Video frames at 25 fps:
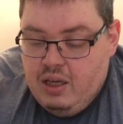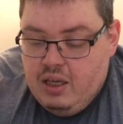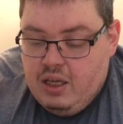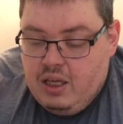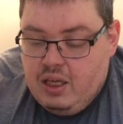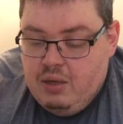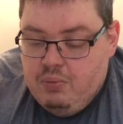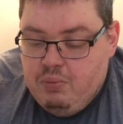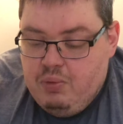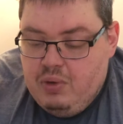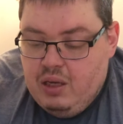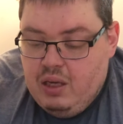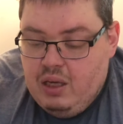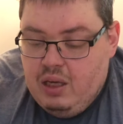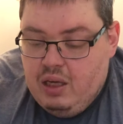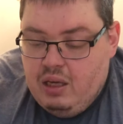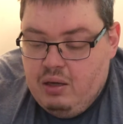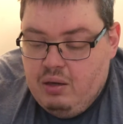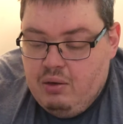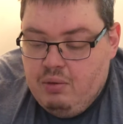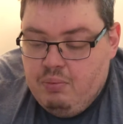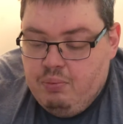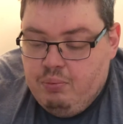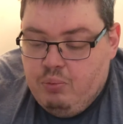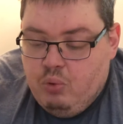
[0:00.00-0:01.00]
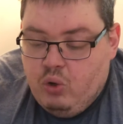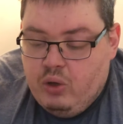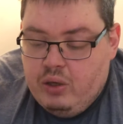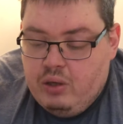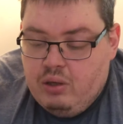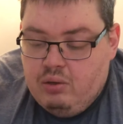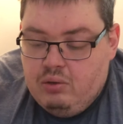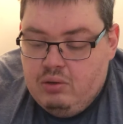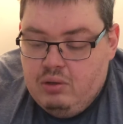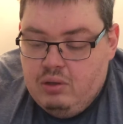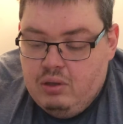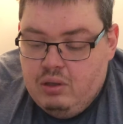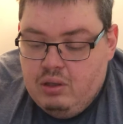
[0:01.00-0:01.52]
can be
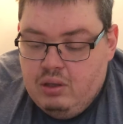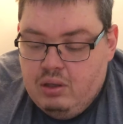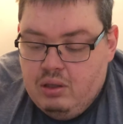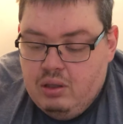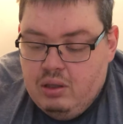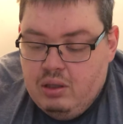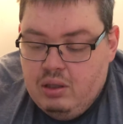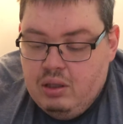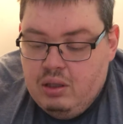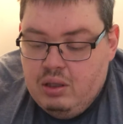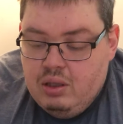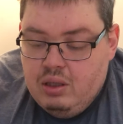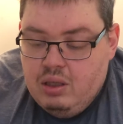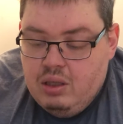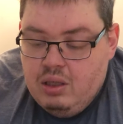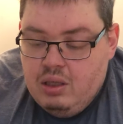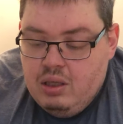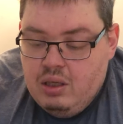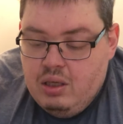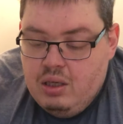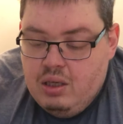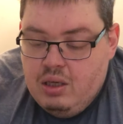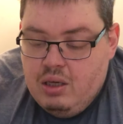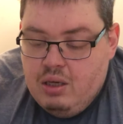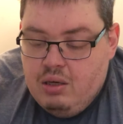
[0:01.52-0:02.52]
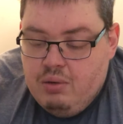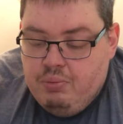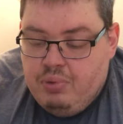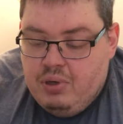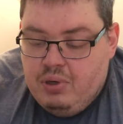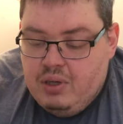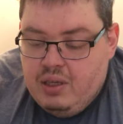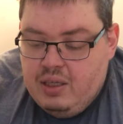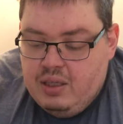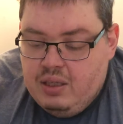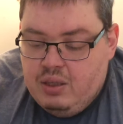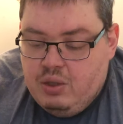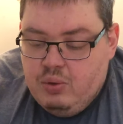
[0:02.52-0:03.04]
boiled,
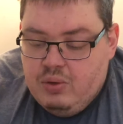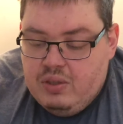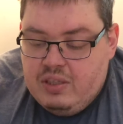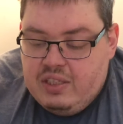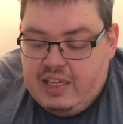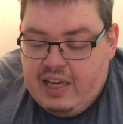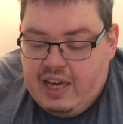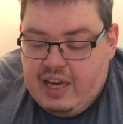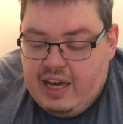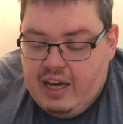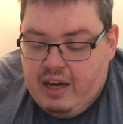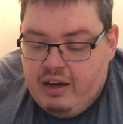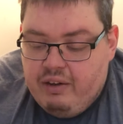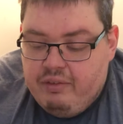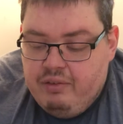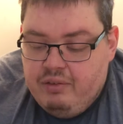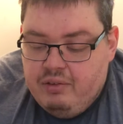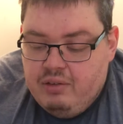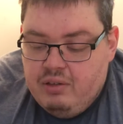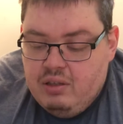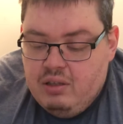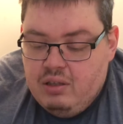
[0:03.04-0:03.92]
put into a salve,